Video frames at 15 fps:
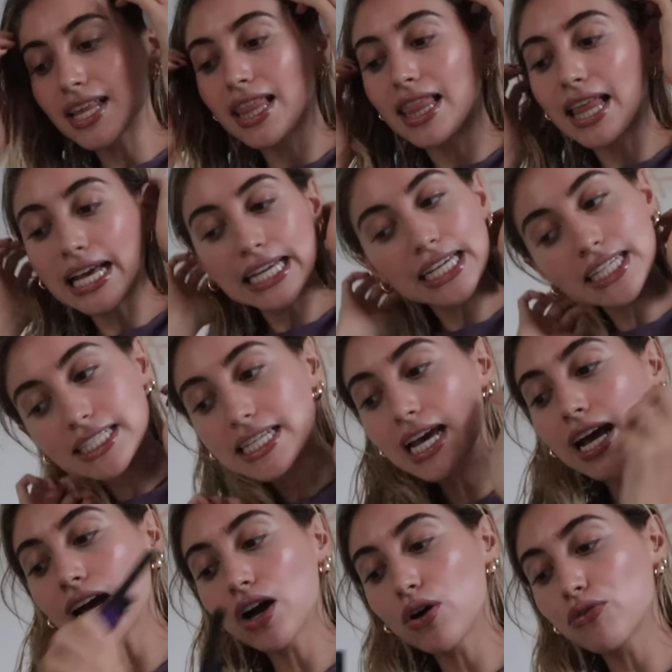laying
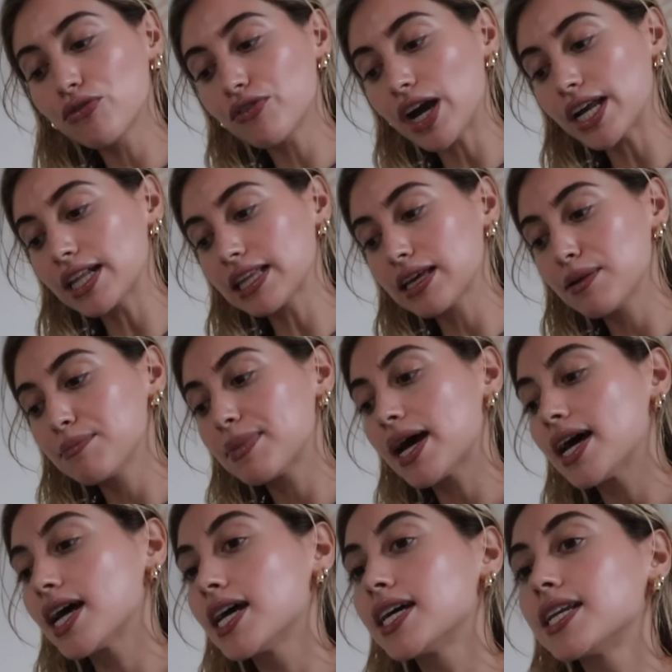down, finally in
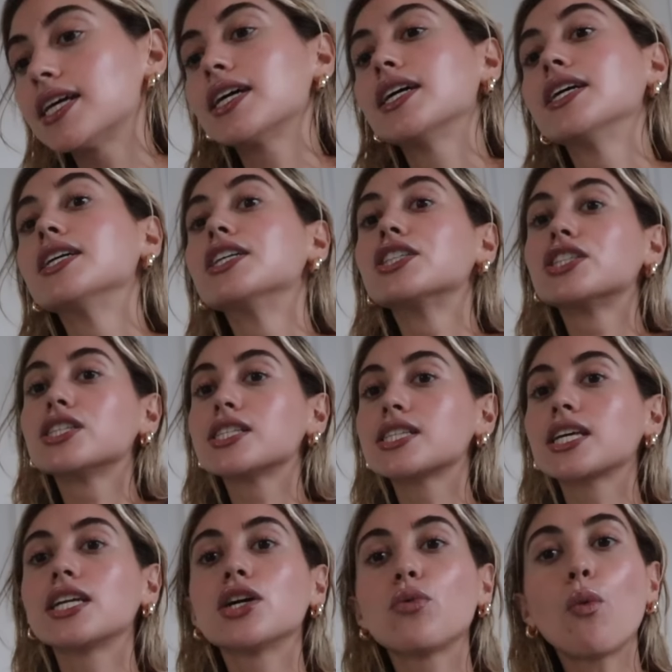bed, just
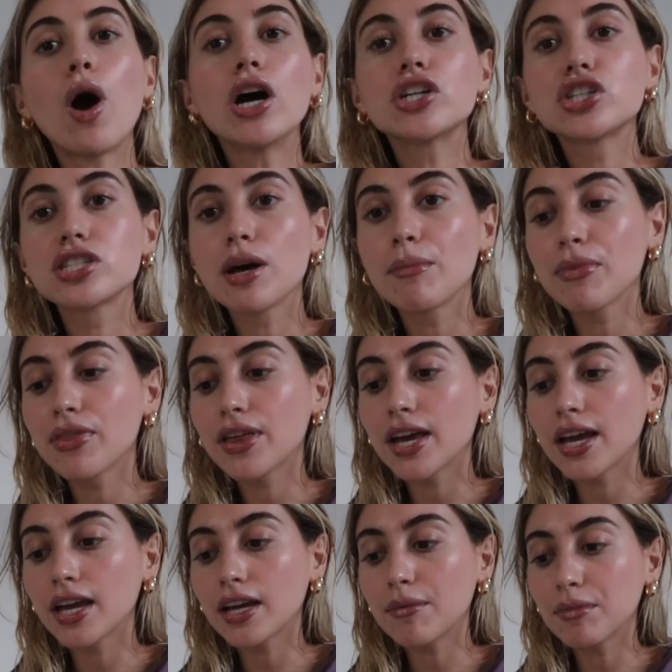gonna watch
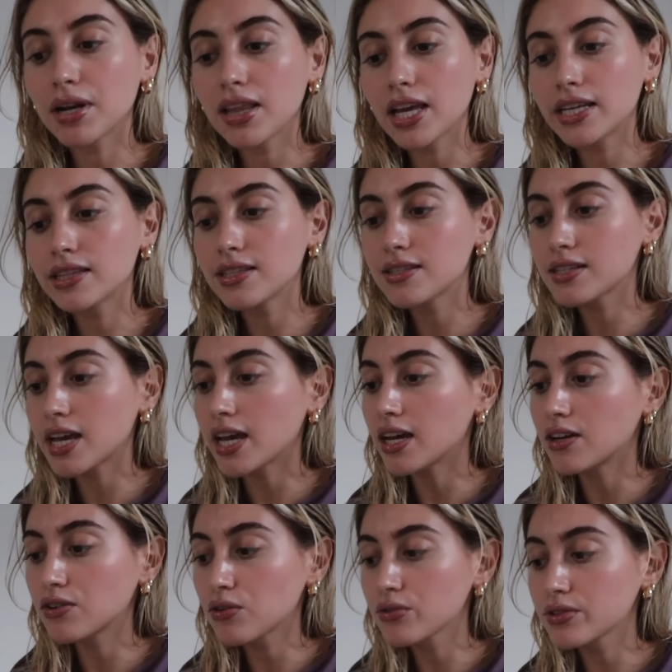something. I'm gonna light this
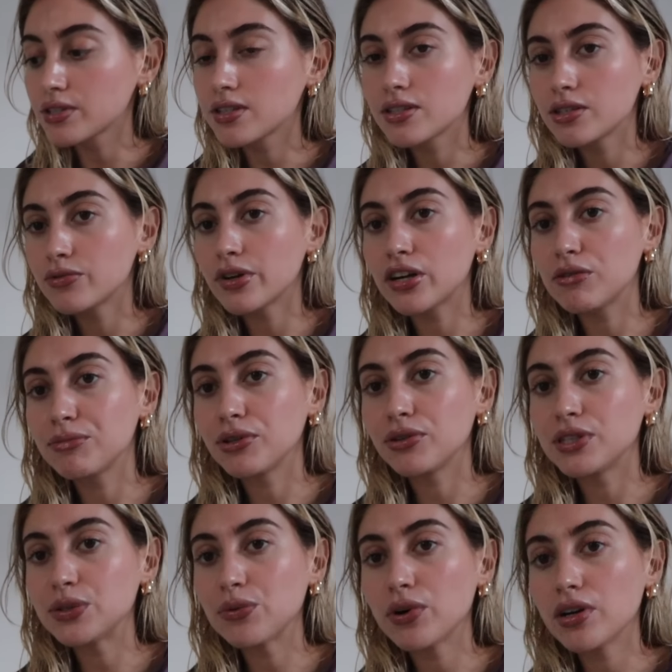candle. This is the Rare
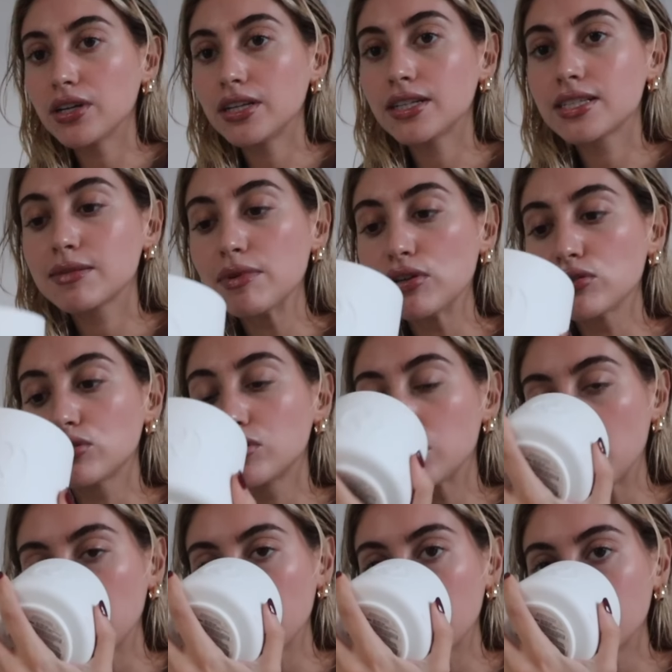Beauty one. It smells
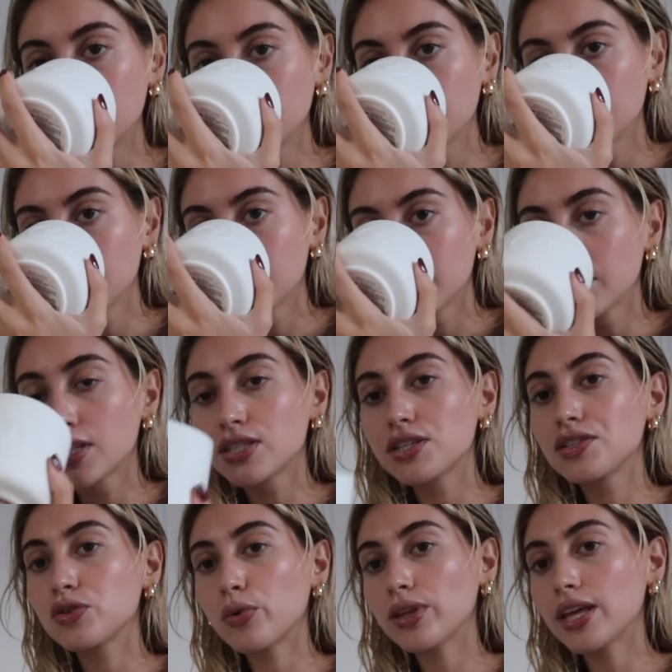so good. This
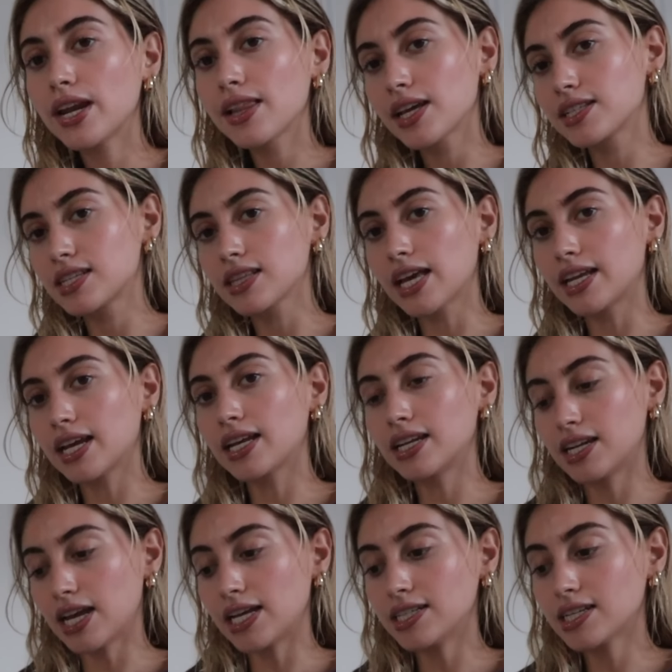is the one that I like to light at
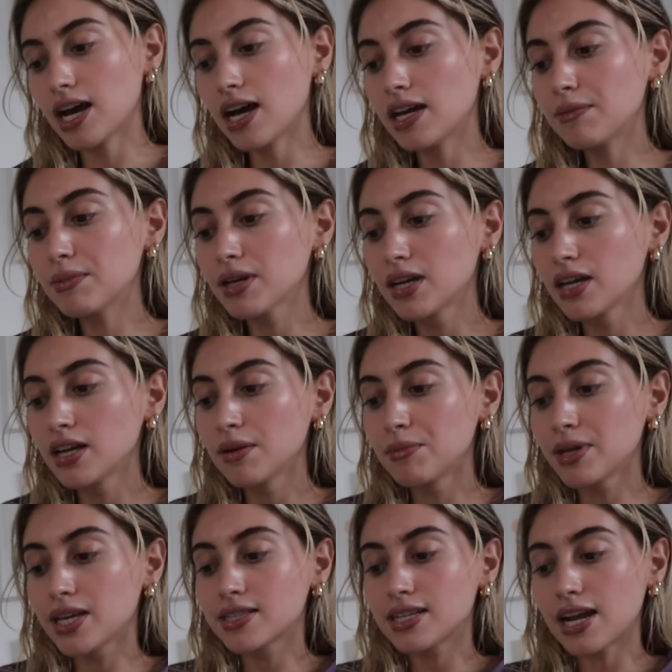nighttime,
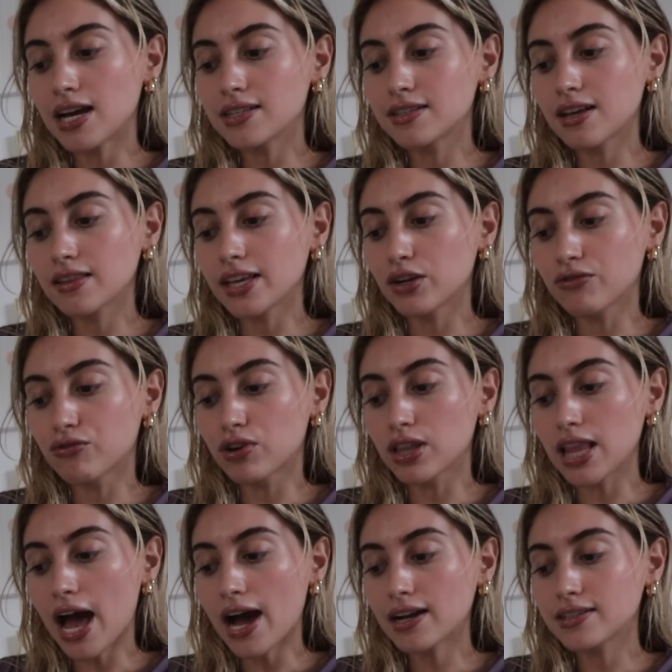because it has that like
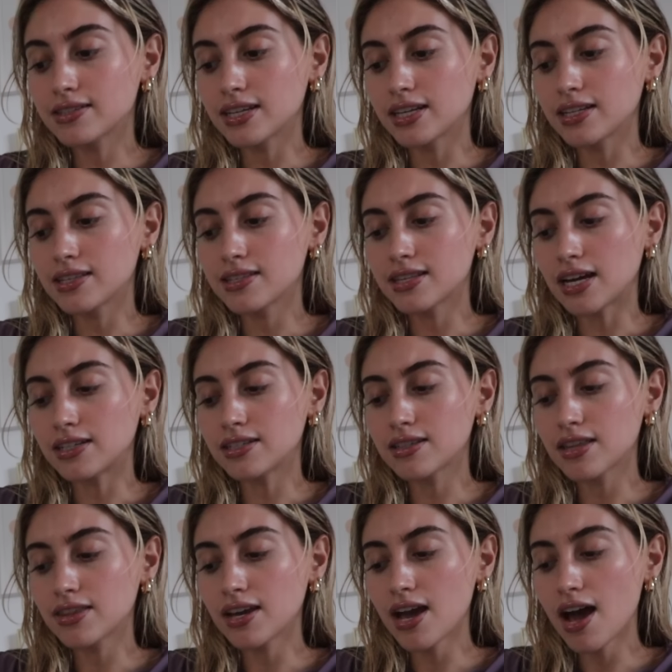relaxing scent
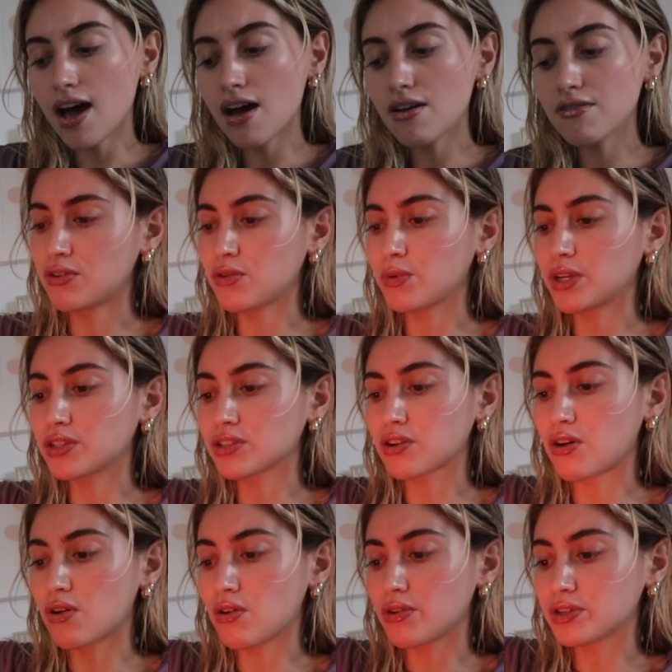that they have. I don't know what it's
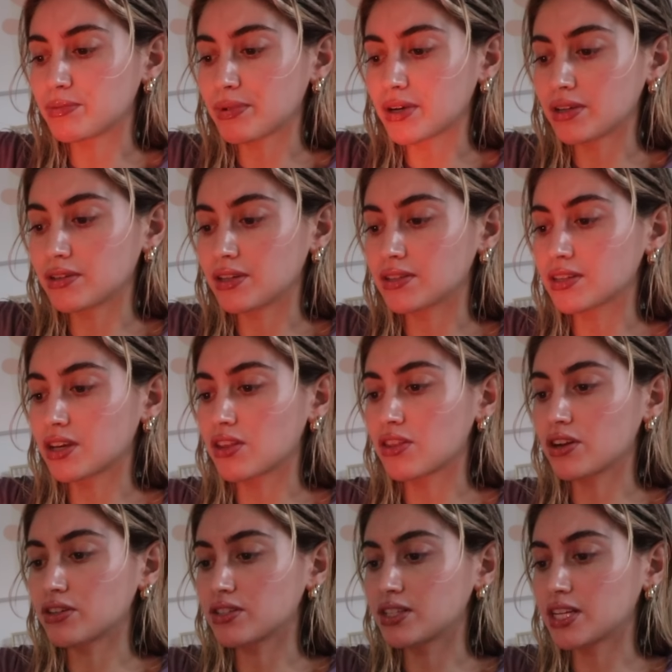called, but it's like
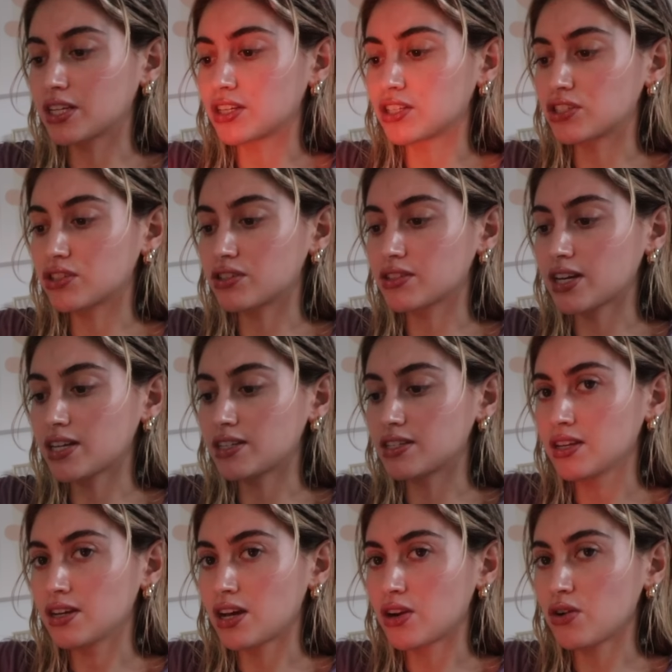their signature
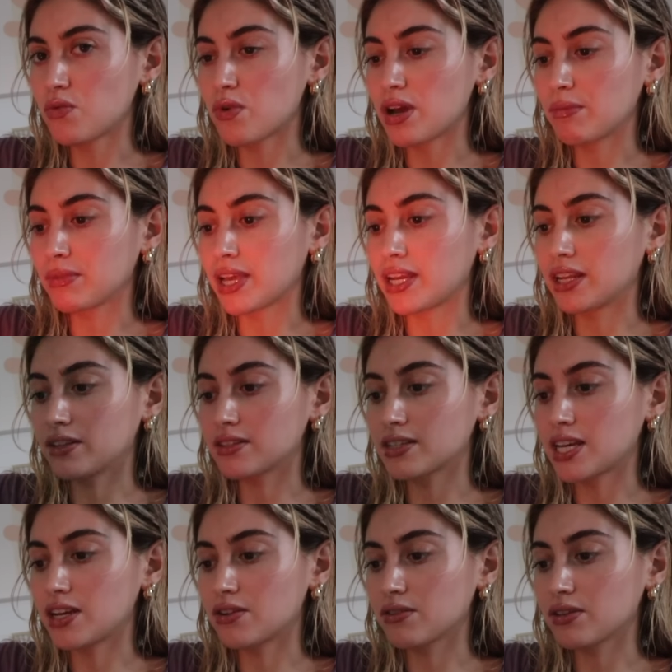scent. I don't know why I'm lighting this
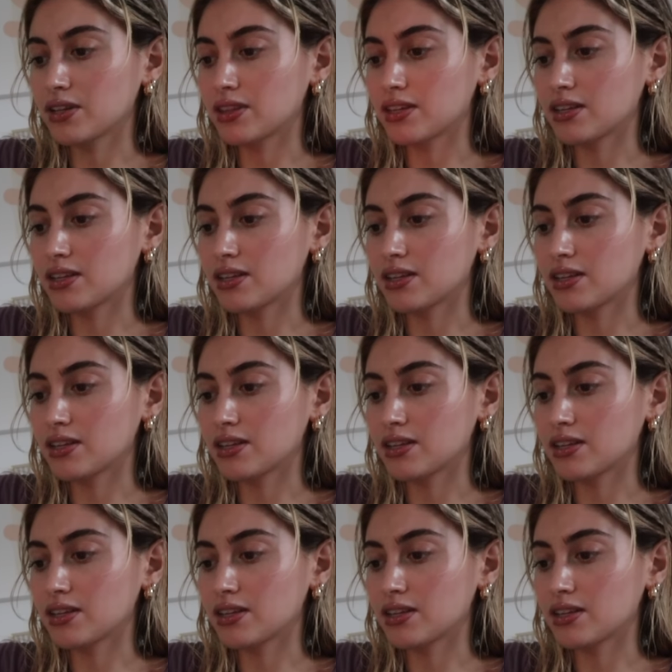candle like